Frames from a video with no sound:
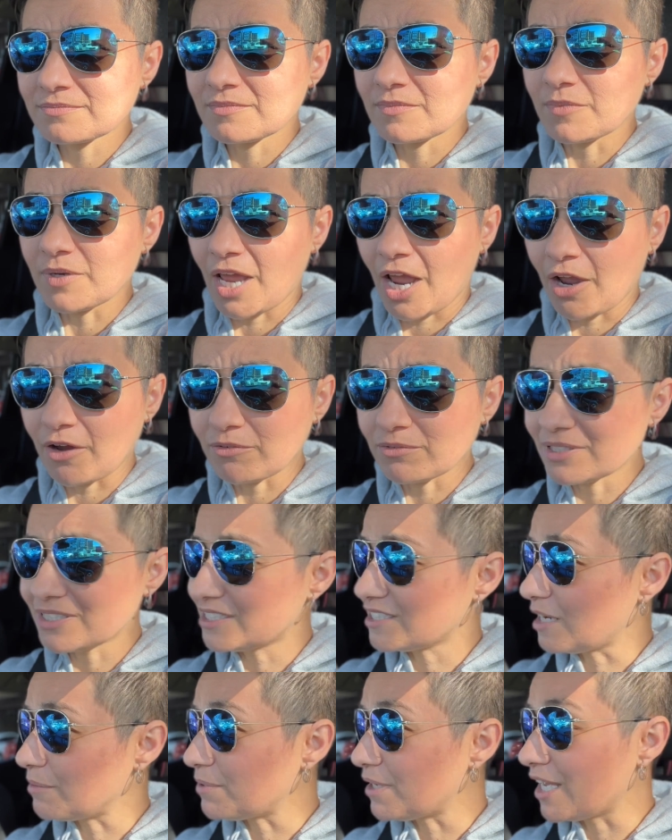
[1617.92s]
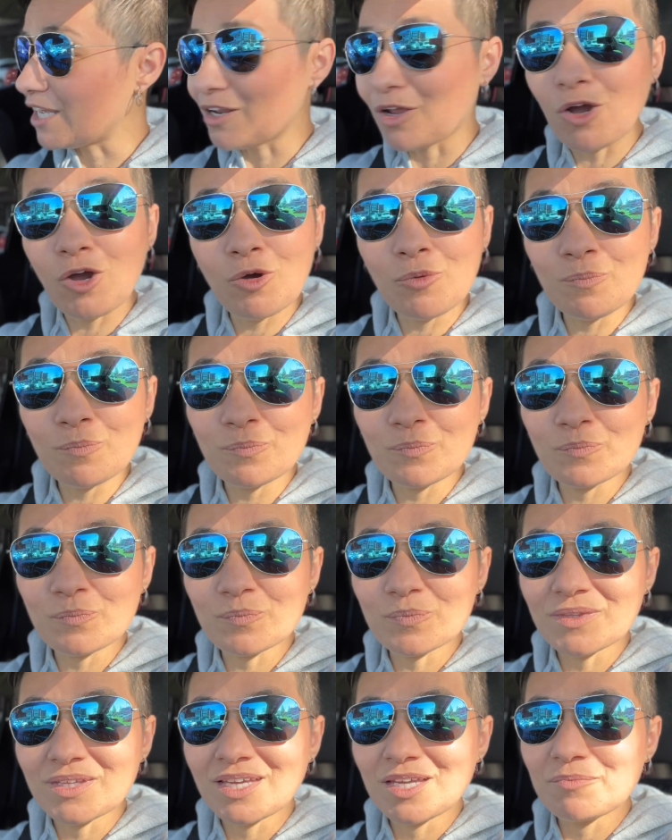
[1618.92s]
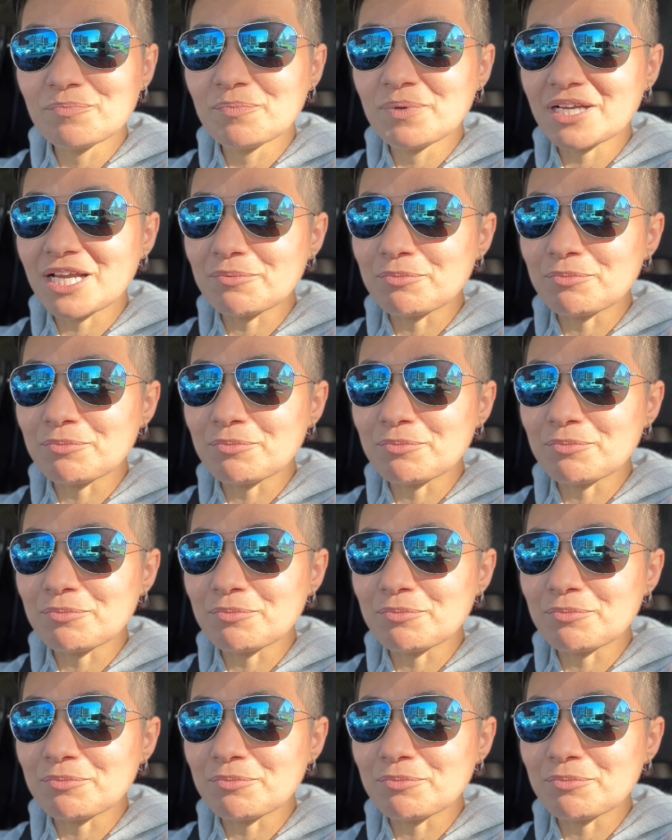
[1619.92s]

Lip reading: Now it's time to head home, pick